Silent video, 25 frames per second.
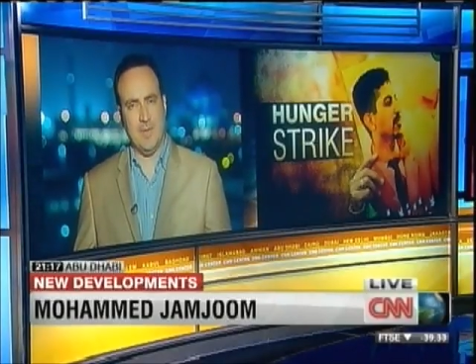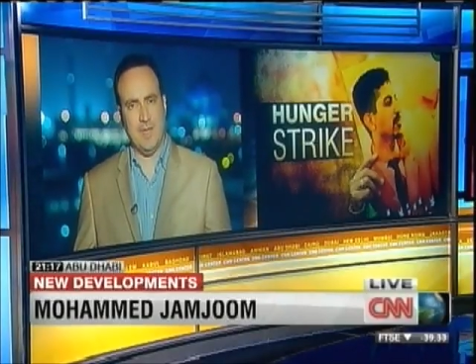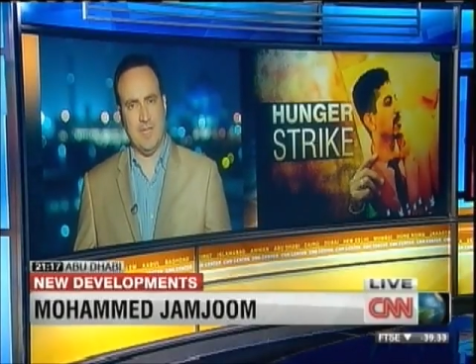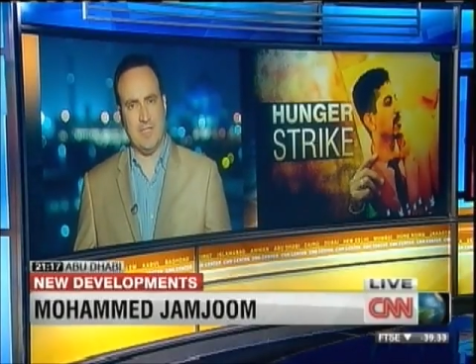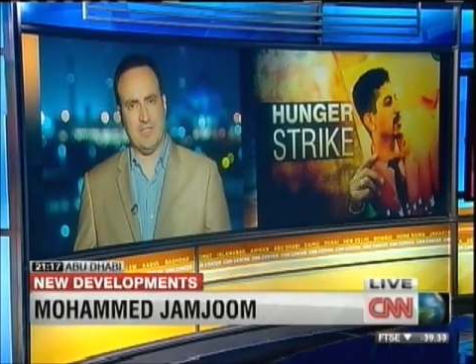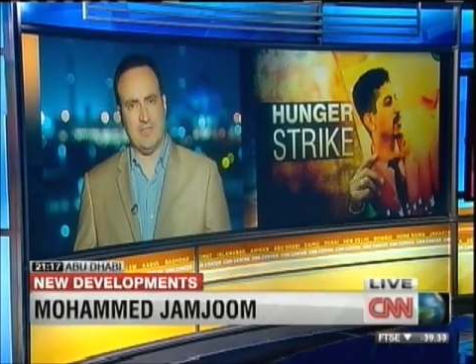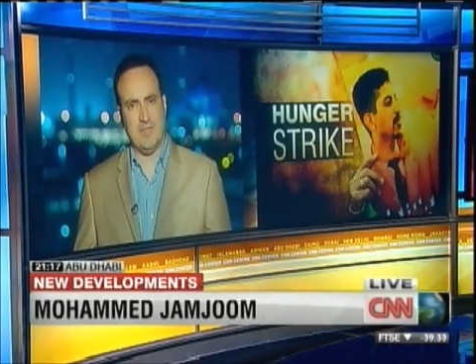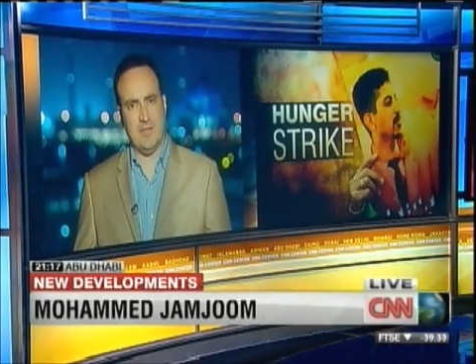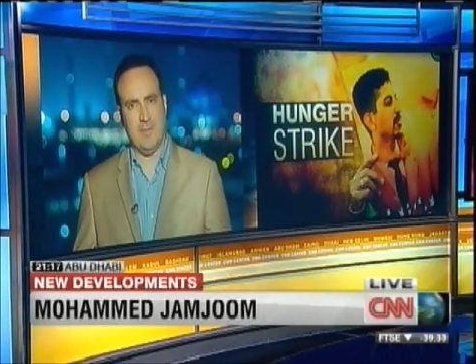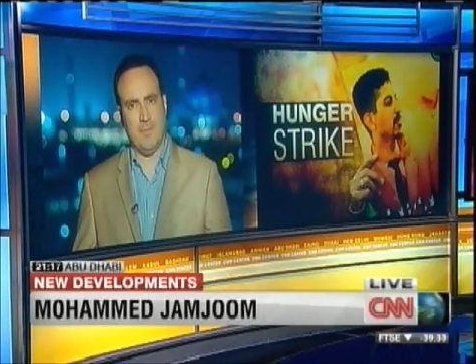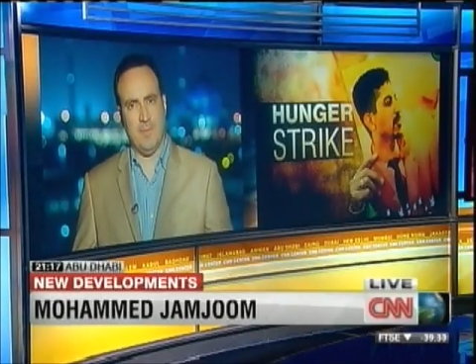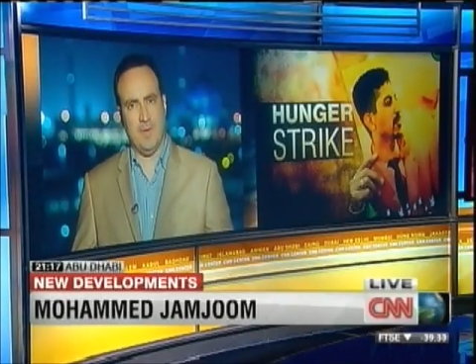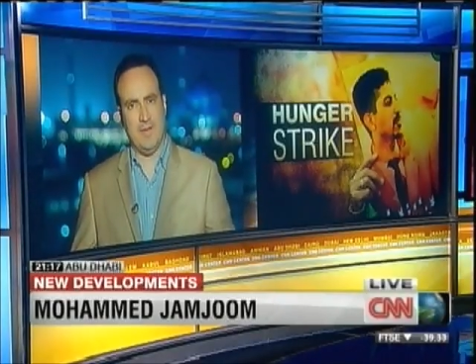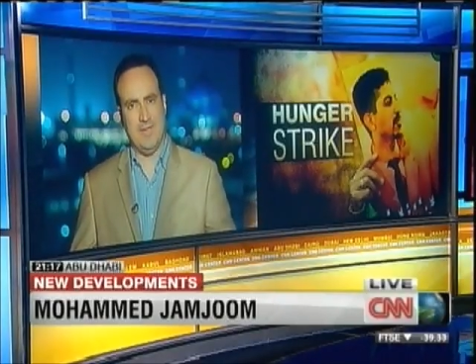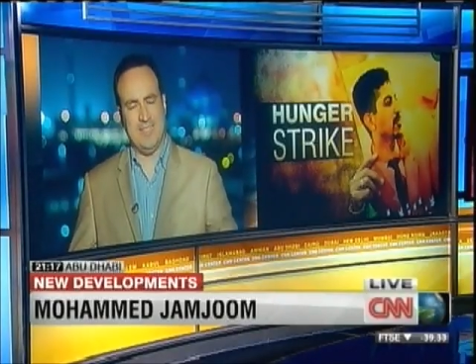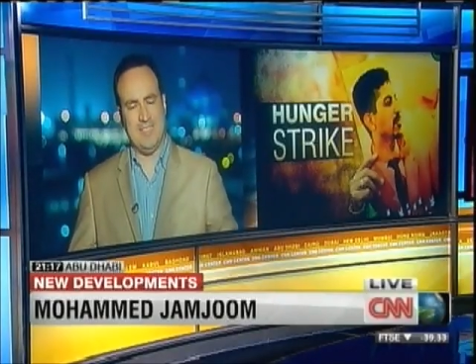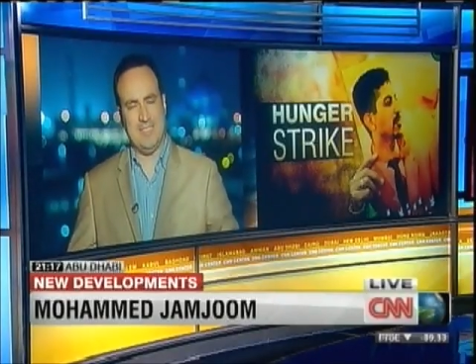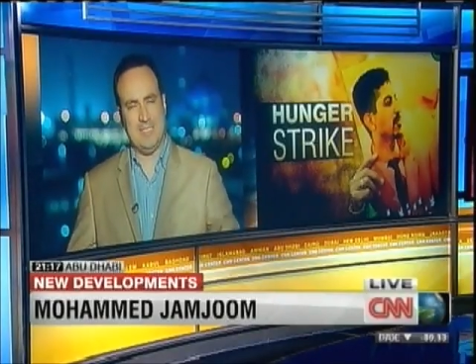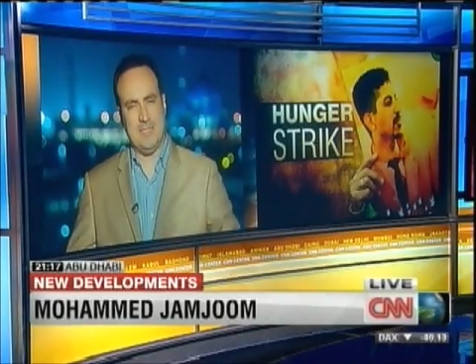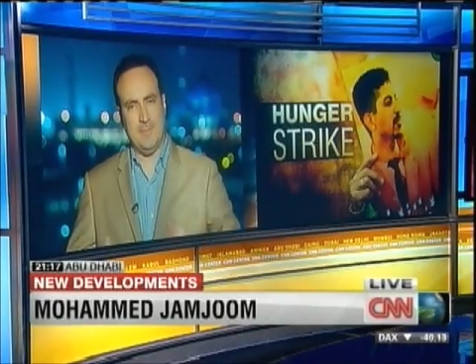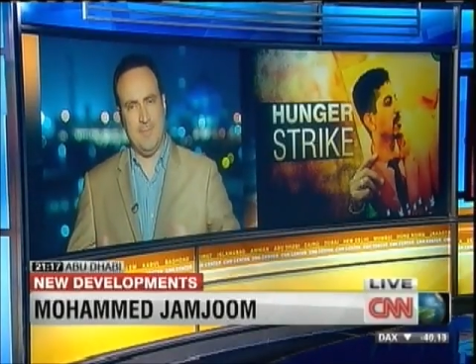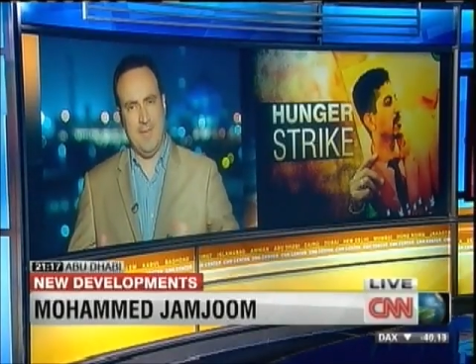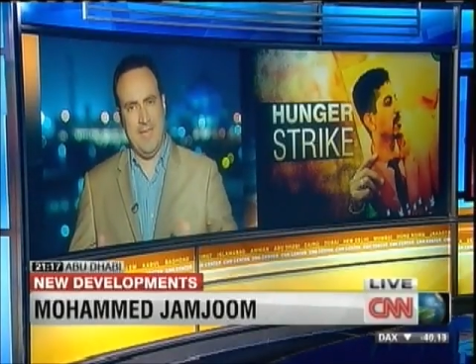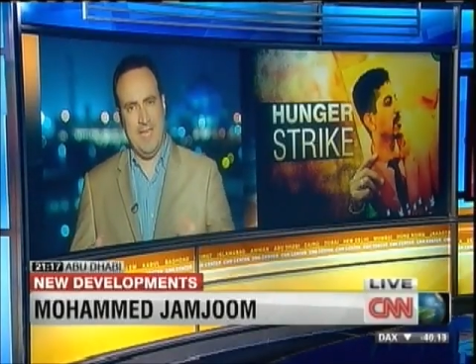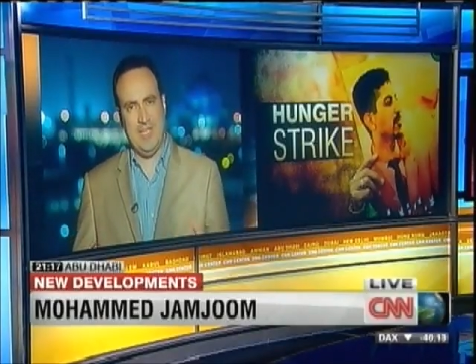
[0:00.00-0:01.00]
because of their
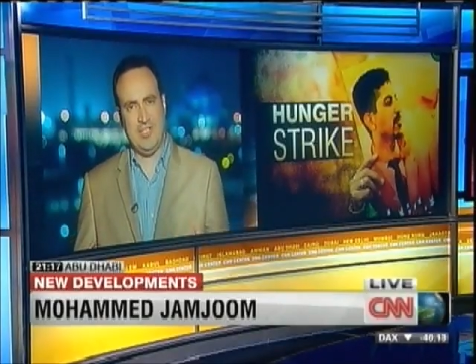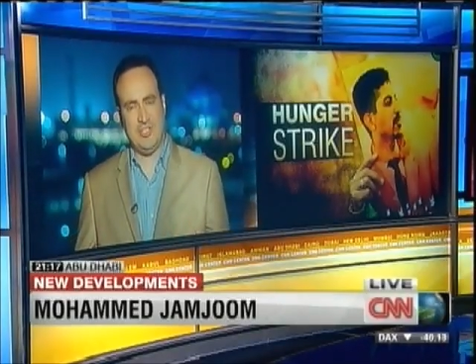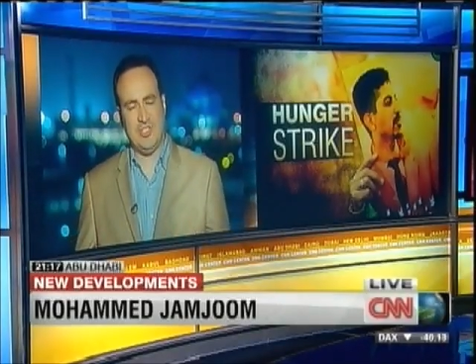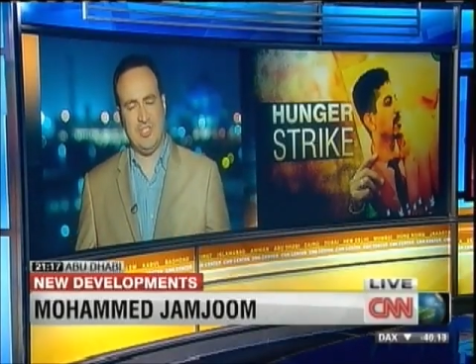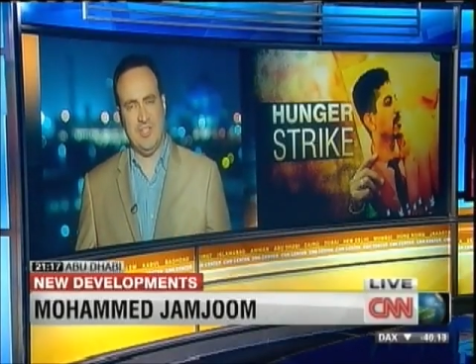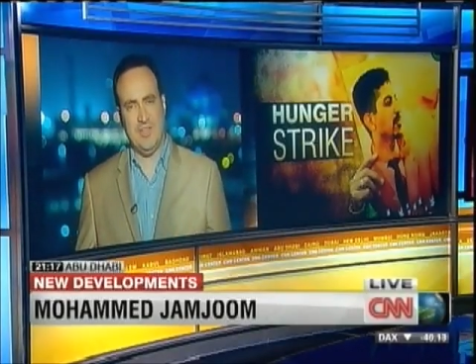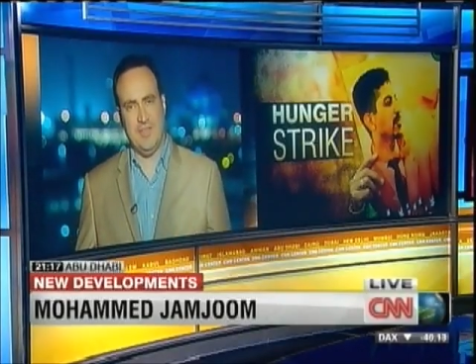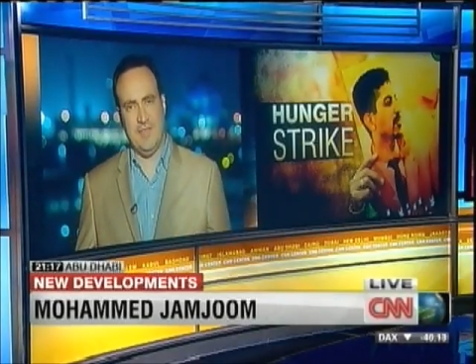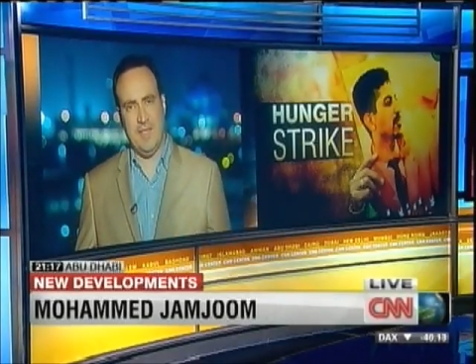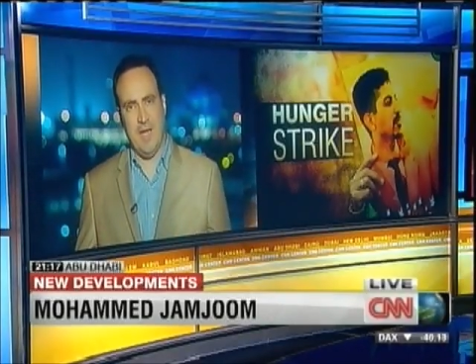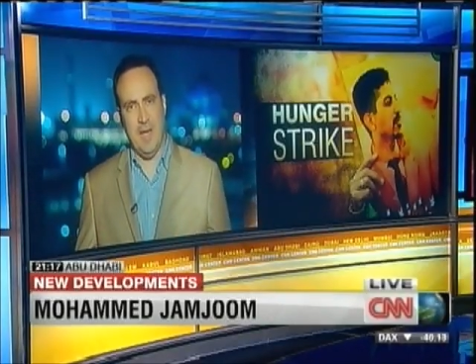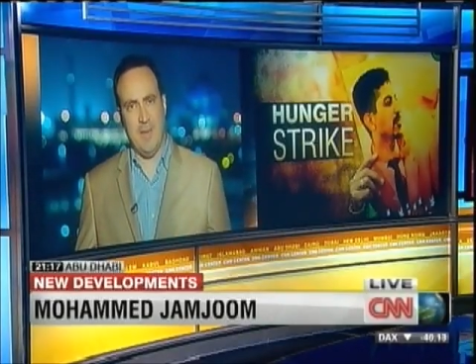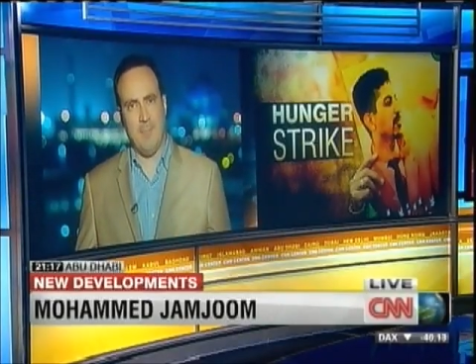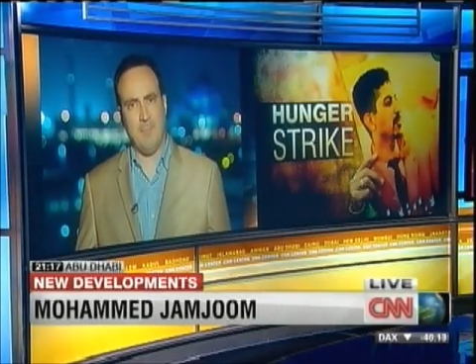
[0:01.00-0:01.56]
participation in the